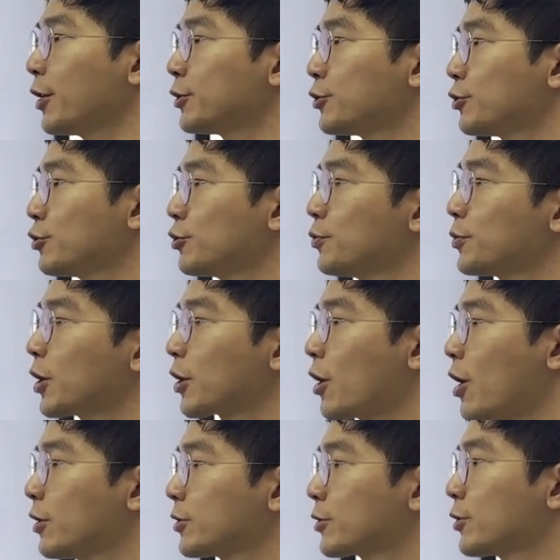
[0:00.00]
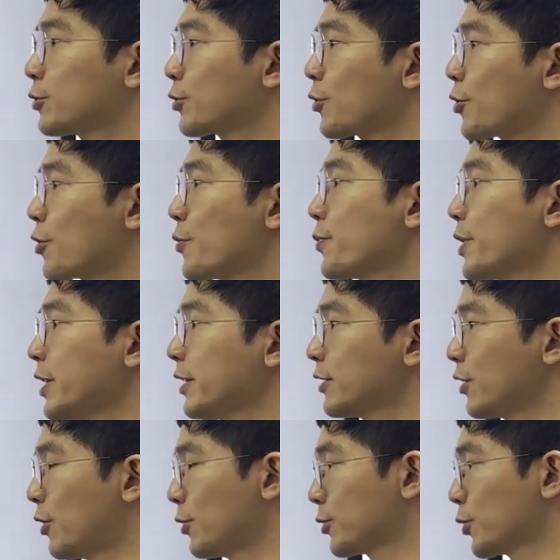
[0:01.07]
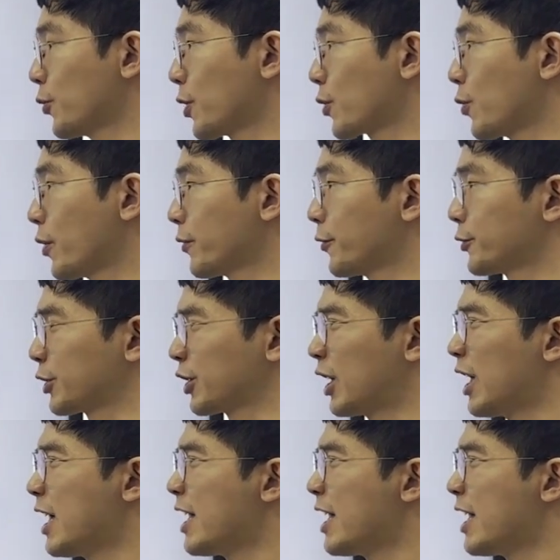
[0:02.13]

Assume the constant term is also a coefficient.